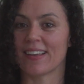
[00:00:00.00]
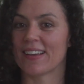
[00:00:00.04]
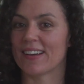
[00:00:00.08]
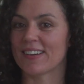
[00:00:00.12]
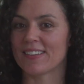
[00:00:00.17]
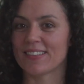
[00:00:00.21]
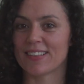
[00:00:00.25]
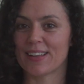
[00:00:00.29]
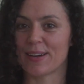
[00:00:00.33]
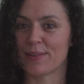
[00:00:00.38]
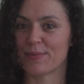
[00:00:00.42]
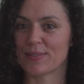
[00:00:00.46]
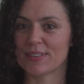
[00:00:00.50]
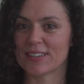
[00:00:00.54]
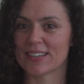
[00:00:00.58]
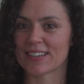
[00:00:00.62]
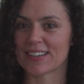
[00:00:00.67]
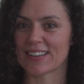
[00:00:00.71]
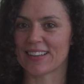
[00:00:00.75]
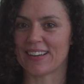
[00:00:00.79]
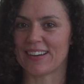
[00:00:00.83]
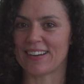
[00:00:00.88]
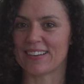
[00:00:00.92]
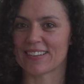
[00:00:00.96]
11
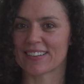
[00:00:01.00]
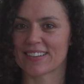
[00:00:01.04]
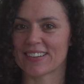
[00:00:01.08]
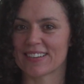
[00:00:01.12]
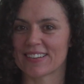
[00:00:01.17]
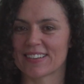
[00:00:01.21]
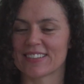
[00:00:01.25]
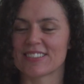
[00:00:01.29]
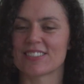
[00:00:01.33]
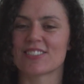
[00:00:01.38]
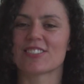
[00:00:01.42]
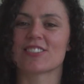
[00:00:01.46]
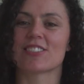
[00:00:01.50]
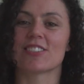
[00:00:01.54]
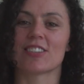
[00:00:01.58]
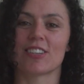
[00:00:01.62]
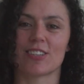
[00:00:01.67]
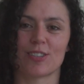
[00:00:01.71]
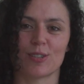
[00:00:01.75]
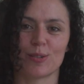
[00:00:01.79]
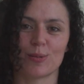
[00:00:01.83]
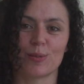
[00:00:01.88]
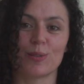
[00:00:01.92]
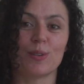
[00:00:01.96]
o'clock,
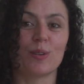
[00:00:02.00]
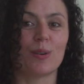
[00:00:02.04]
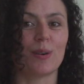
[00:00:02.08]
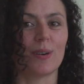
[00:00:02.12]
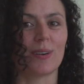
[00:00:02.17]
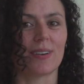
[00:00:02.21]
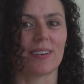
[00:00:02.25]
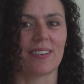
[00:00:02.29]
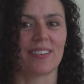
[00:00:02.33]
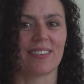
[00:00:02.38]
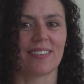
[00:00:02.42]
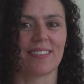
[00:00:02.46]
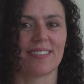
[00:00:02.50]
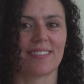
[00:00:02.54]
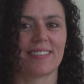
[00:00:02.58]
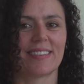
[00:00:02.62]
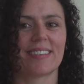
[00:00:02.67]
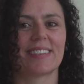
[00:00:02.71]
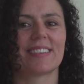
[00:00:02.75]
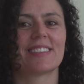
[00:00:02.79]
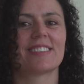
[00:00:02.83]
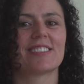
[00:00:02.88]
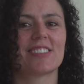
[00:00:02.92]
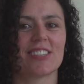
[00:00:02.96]
diesunor,
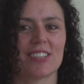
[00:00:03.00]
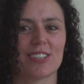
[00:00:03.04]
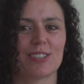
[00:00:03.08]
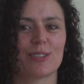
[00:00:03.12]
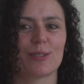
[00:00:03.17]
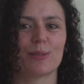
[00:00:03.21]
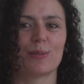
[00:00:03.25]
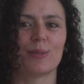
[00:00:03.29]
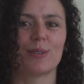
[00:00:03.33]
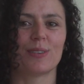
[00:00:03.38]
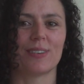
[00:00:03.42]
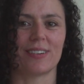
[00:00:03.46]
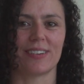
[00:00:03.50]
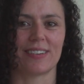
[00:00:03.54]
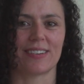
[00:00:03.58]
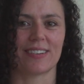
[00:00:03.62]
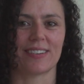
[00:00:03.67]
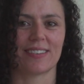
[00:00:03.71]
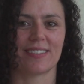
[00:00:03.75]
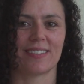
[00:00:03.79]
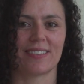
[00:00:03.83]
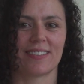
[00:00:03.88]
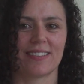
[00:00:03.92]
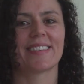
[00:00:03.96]
diesunor.
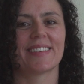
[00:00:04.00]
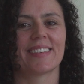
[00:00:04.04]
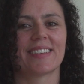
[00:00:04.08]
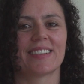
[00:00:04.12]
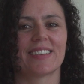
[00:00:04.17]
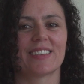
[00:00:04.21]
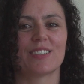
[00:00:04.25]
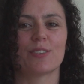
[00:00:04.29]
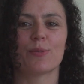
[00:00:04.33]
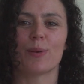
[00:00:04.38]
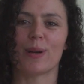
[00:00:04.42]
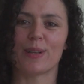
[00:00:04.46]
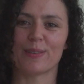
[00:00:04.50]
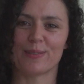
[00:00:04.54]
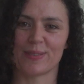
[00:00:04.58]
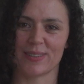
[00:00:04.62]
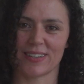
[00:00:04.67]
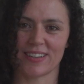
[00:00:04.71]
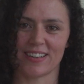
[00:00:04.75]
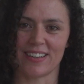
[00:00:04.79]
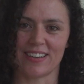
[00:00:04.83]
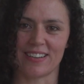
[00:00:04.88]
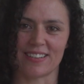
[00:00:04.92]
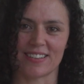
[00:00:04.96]
12
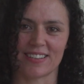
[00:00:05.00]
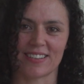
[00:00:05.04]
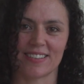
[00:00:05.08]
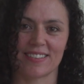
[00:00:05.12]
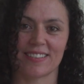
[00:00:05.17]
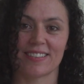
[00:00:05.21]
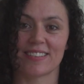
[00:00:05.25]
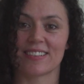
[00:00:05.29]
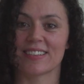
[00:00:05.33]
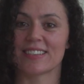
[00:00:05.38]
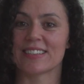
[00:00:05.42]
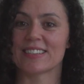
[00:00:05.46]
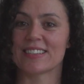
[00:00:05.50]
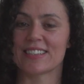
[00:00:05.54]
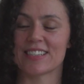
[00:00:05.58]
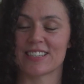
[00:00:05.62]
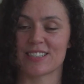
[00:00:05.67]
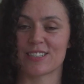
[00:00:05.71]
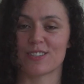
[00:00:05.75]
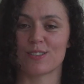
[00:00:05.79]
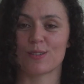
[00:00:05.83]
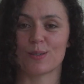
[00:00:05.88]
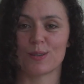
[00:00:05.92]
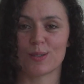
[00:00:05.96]
o'clock,
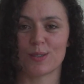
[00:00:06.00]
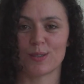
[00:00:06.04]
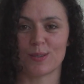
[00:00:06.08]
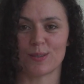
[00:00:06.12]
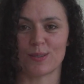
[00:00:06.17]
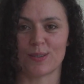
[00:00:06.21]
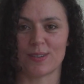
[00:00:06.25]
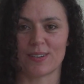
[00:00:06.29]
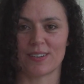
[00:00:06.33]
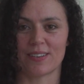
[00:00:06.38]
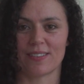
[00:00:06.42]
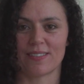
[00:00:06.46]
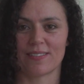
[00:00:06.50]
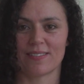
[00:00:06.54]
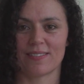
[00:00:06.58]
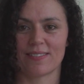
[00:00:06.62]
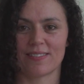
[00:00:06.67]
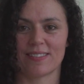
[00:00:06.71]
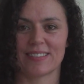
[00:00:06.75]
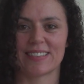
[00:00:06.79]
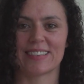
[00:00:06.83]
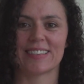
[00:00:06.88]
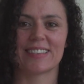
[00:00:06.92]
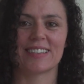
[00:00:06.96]
diesdosor,
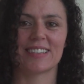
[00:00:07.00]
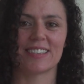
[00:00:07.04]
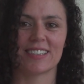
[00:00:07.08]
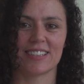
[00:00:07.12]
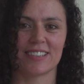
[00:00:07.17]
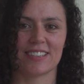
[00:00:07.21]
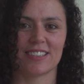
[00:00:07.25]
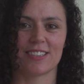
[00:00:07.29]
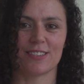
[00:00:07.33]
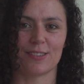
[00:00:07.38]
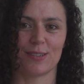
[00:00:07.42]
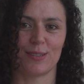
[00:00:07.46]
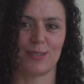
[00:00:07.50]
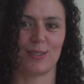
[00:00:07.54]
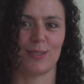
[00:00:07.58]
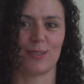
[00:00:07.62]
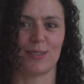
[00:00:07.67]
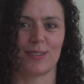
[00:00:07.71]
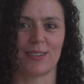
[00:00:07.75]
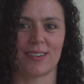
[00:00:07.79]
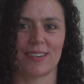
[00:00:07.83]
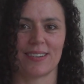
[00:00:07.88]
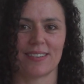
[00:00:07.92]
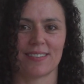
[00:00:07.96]

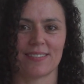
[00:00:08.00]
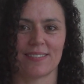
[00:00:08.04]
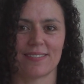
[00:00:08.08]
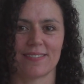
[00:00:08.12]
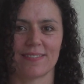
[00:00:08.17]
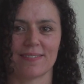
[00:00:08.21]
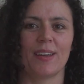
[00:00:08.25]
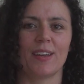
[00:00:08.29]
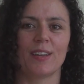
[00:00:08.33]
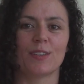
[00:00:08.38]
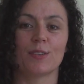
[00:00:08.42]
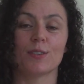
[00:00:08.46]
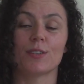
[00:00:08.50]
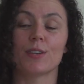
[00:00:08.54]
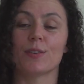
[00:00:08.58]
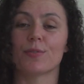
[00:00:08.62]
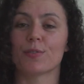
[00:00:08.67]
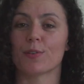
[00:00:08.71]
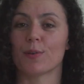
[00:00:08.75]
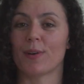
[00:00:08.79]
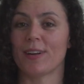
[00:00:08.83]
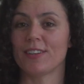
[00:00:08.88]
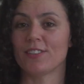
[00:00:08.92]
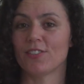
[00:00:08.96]
diesdosor. To
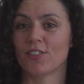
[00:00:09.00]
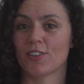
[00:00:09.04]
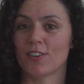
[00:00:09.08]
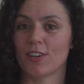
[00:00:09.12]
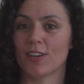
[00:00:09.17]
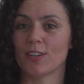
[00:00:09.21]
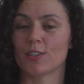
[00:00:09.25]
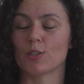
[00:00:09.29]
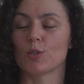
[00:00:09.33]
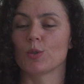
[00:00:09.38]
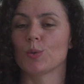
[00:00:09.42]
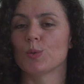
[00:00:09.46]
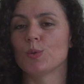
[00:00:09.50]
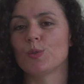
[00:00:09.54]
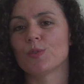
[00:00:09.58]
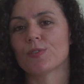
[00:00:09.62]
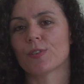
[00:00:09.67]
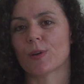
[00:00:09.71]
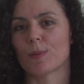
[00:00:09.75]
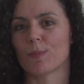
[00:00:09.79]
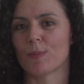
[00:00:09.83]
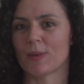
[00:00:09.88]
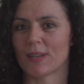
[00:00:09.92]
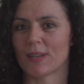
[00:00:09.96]
differentiate noon from